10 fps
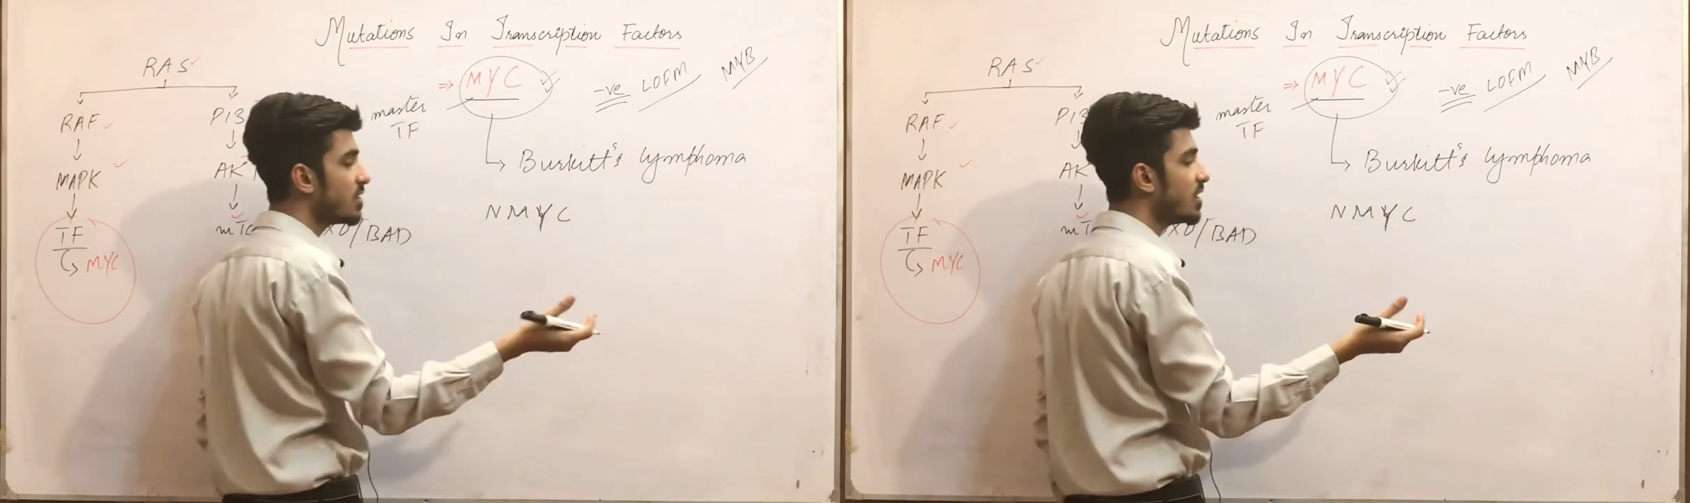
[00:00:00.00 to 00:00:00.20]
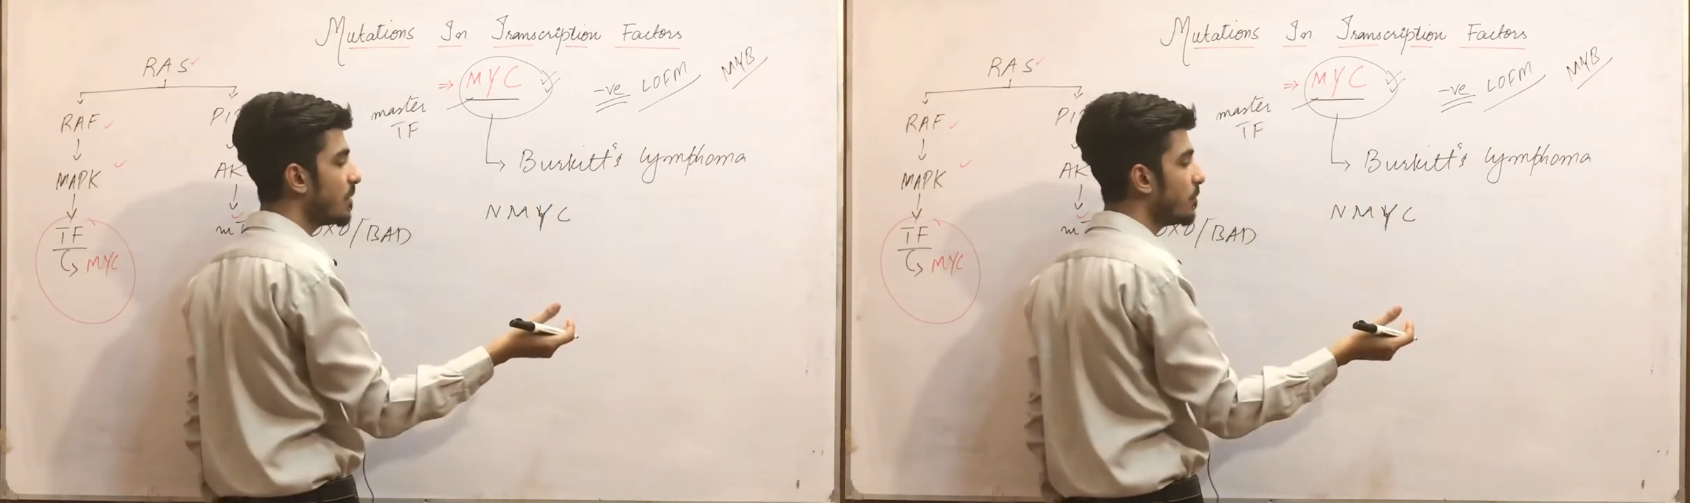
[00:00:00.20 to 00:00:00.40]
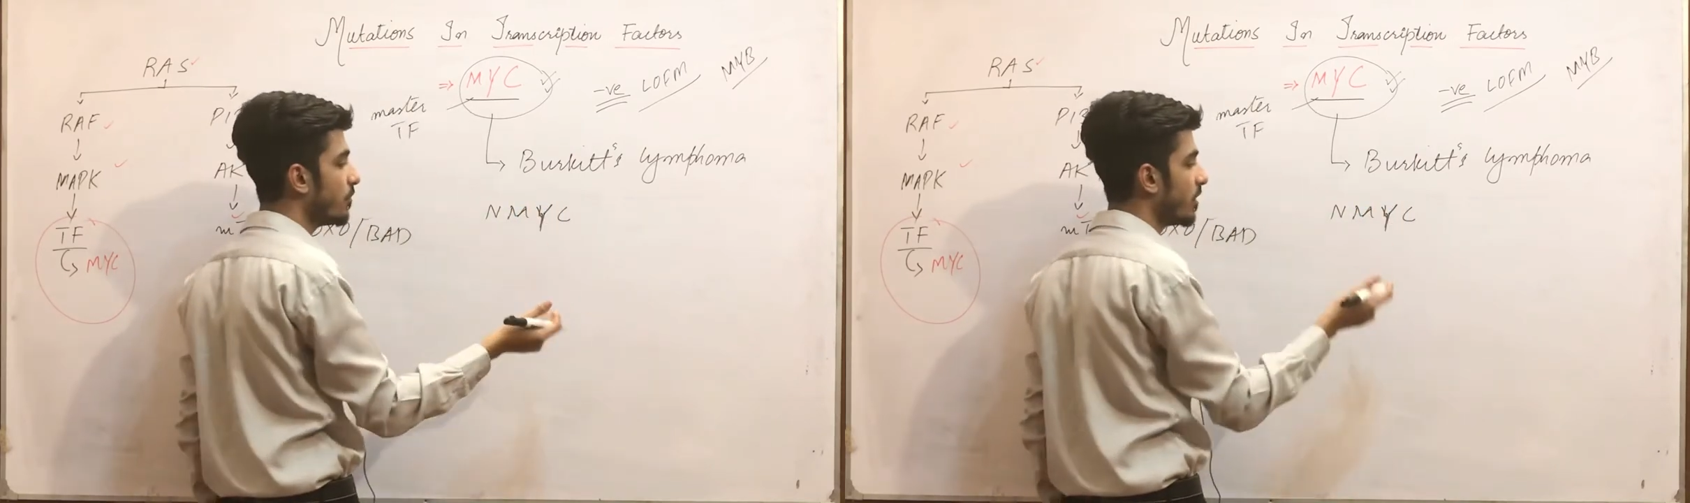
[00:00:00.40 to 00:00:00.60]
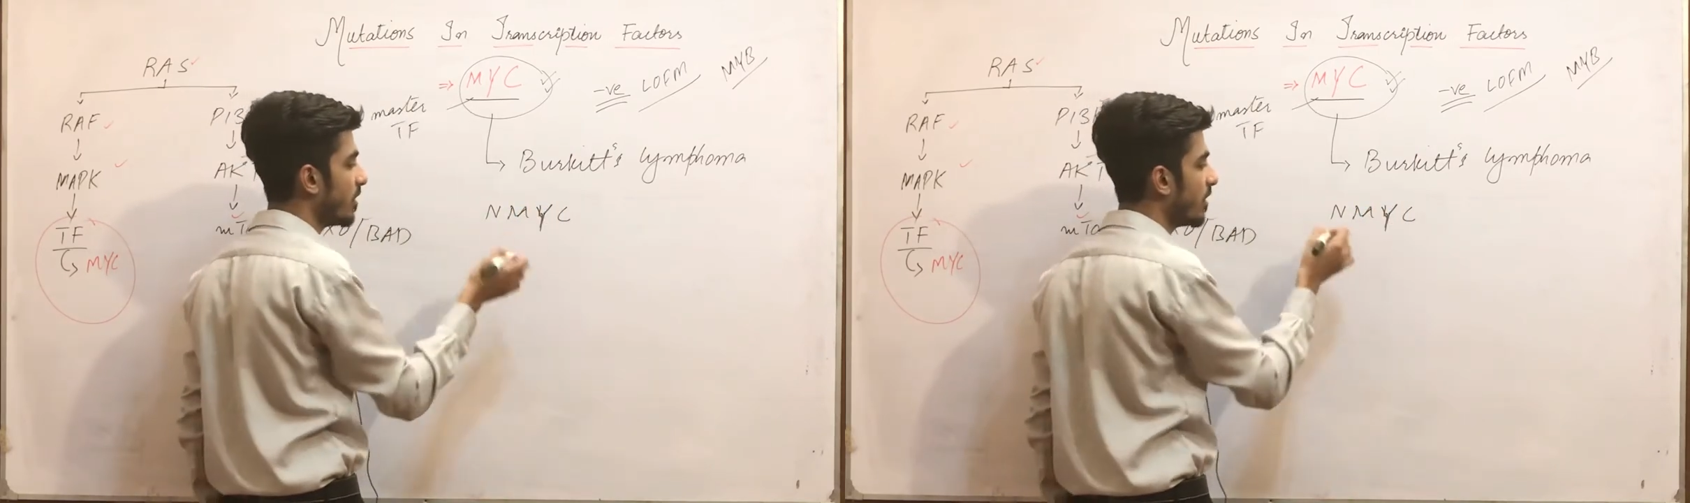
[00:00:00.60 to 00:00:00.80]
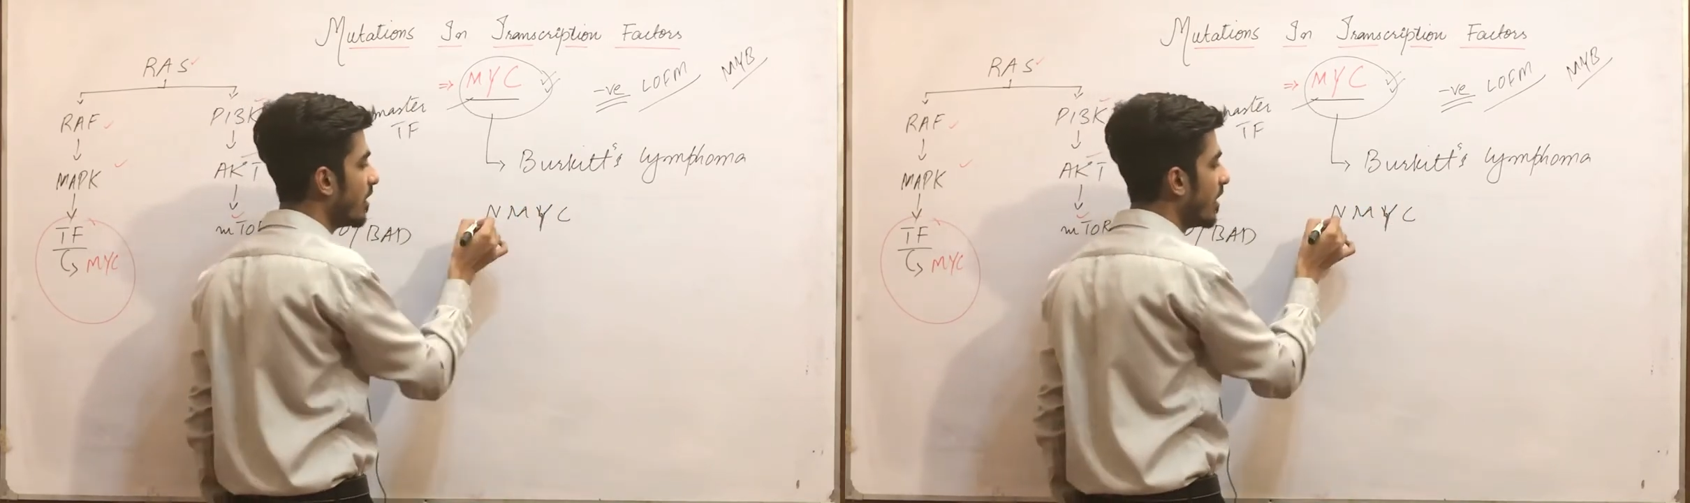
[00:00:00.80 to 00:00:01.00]
they are
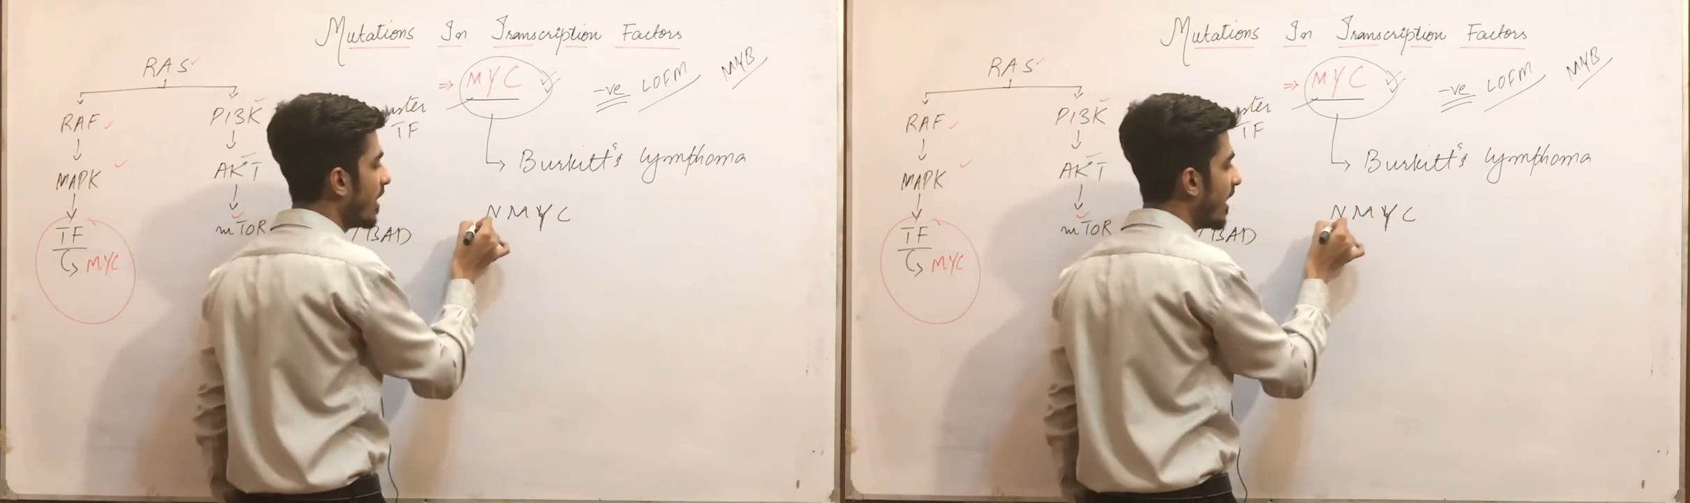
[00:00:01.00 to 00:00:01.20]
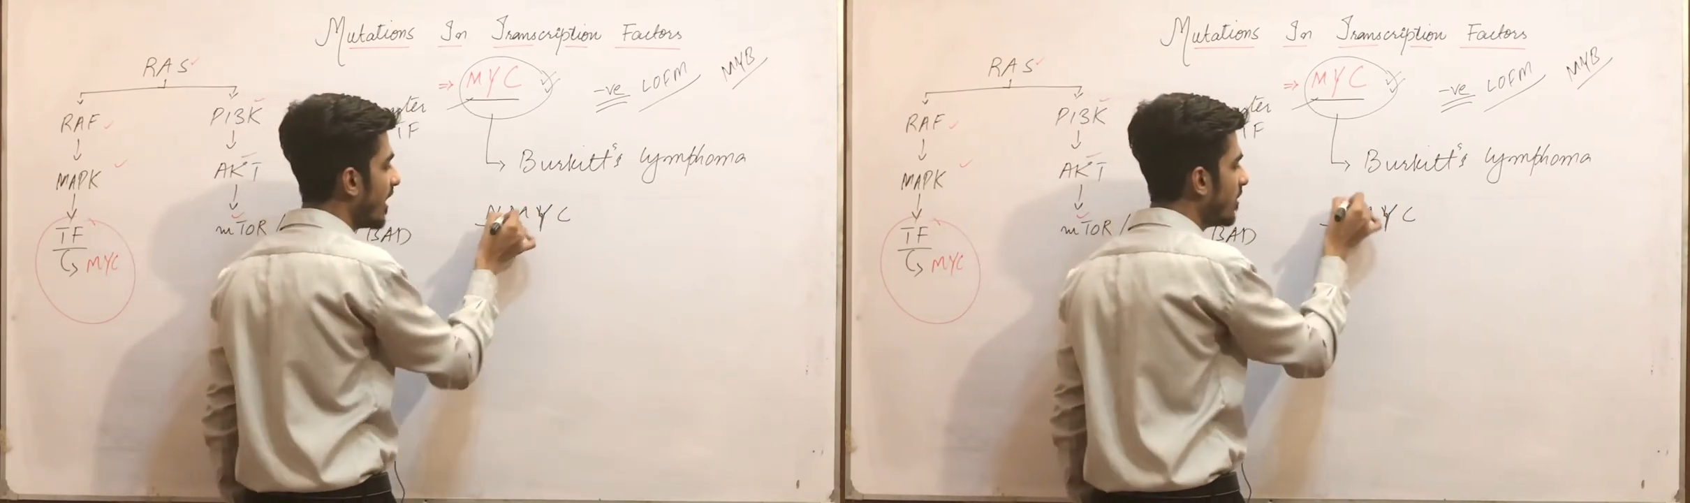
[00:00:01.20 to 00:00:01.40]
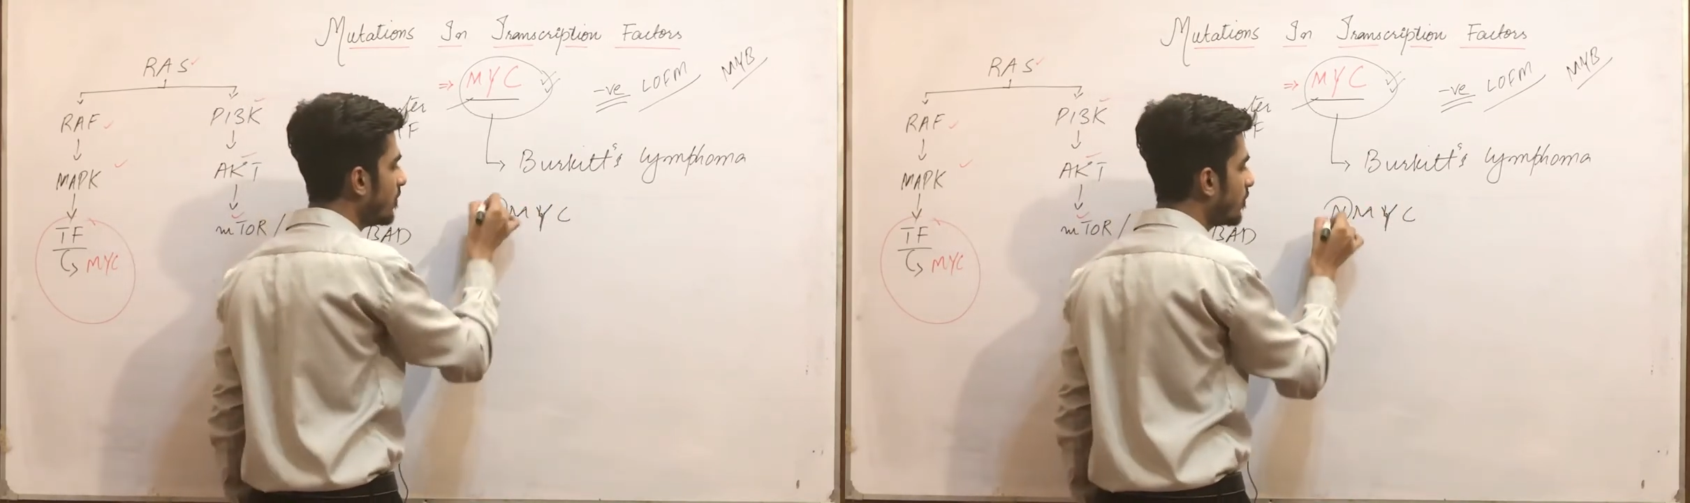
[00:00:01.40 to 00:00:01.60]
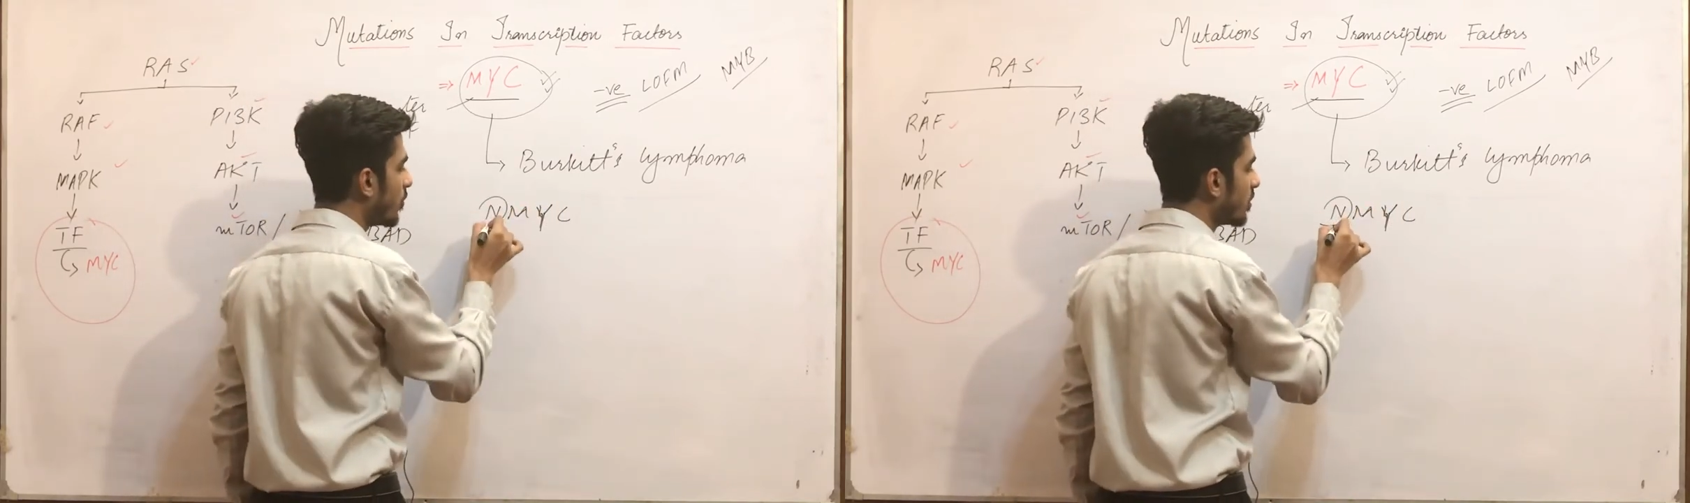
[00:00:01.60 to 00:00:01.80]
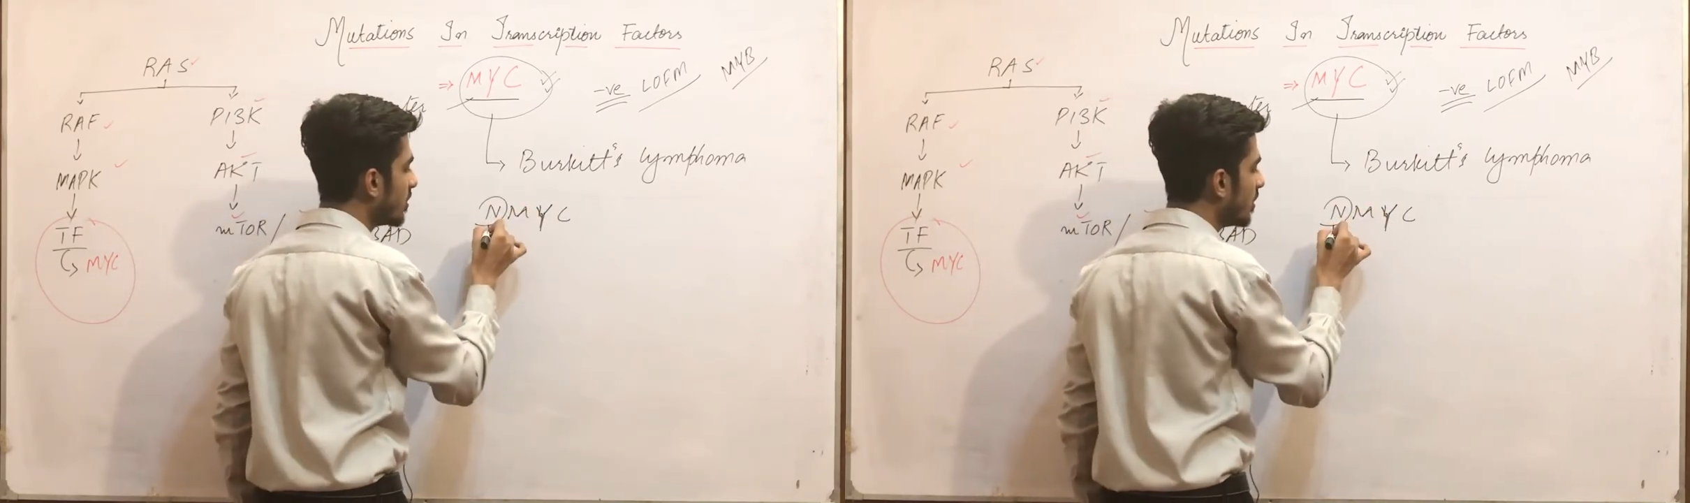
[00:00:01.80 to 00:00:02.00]
mutated. N
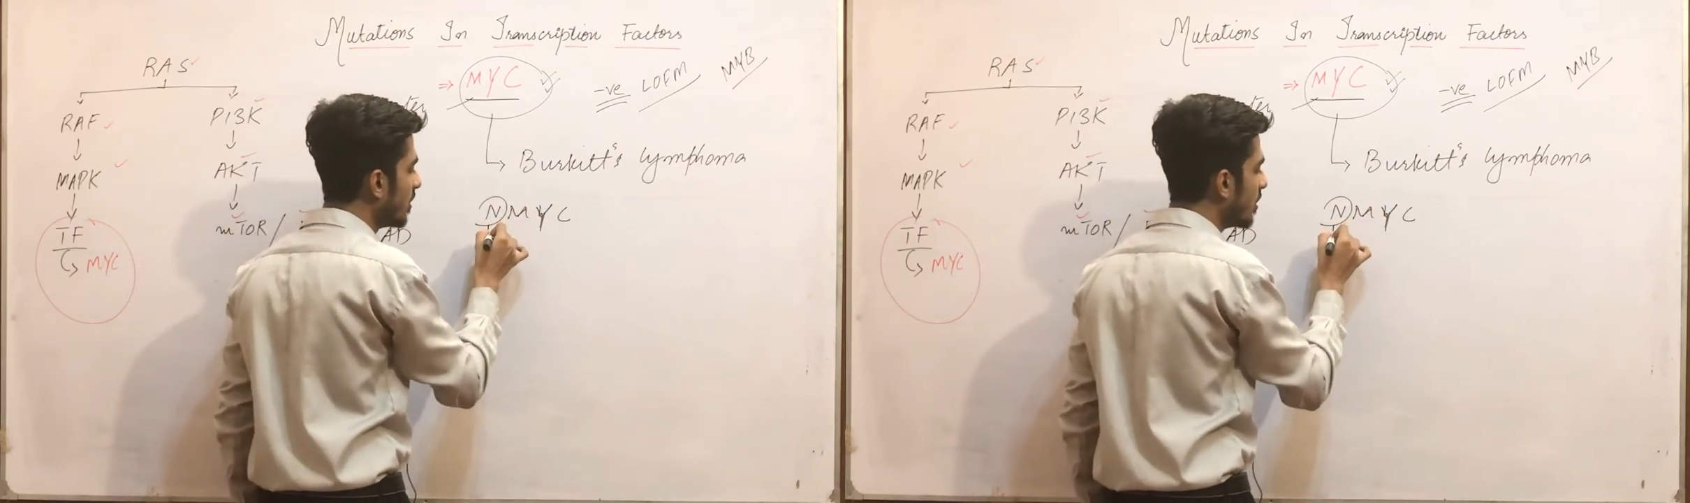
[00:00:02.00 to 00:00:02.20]
for the